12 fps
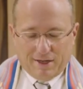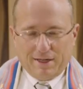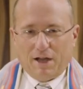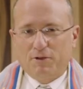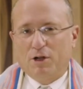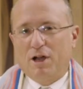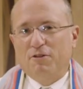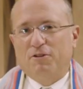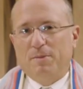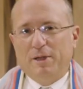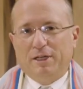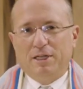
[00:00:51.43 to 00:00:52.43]
Now, if you're
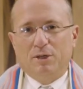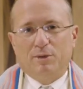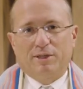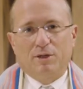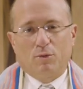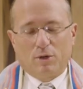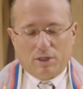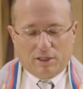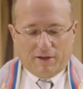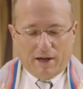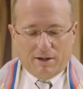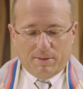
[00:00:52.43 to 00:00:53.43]
unfamiliar with the world
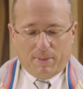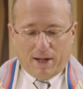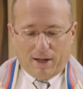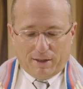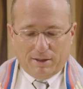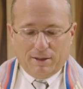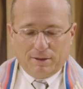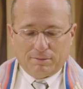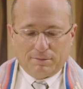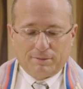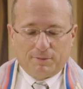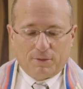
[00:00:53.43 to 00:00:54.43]
of Harry Potter,
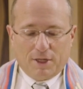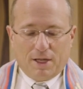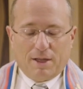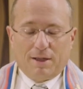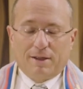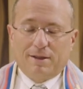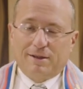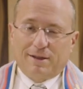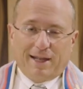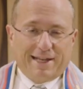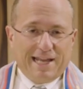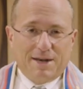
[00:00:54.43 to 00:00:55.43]

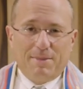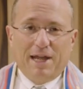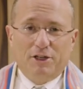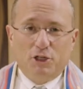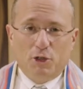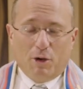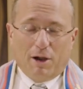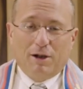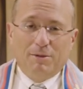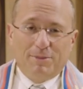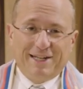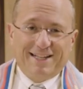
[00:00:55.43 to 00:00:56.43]
I can't imagine you
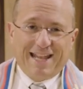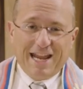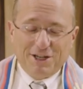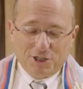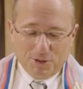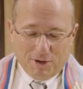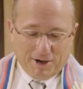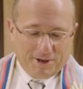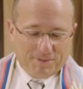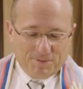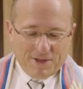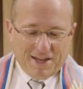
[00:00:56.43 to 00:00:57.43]
are, but in case you
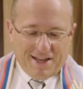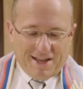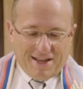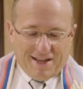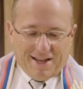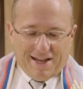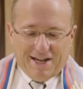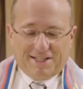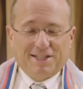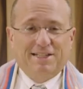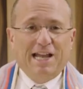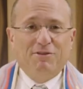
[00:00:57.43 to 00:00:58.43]
are, it's
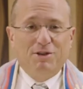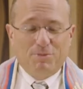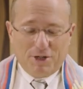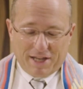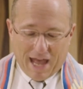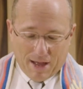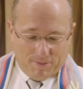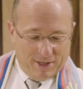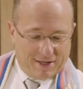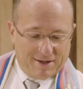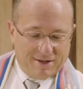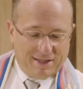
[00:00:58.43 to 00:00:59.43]
a 7-book
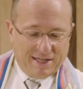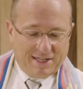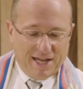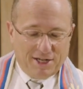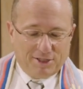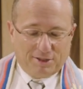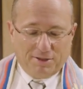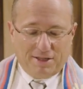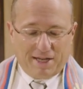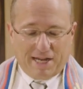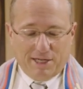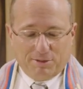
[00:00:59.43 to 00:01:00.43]
epic that takes us through the
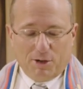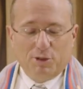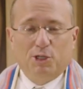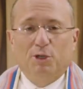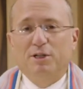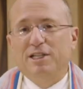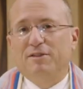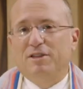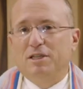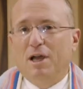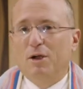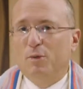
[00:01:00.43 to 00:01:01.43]
hero journey of the
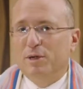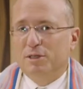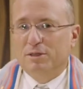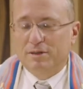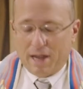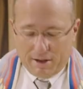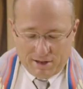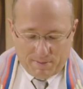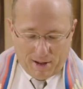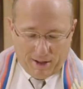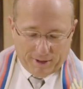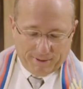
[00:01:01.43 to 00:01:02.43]
young wizard Harry
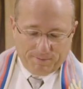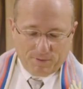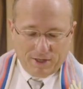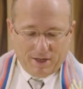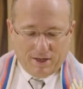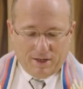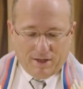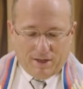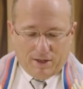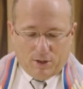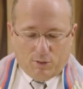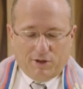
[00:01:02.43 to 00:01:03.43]
Potter.
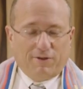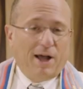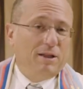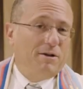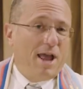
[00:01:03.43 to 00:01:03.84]
We follow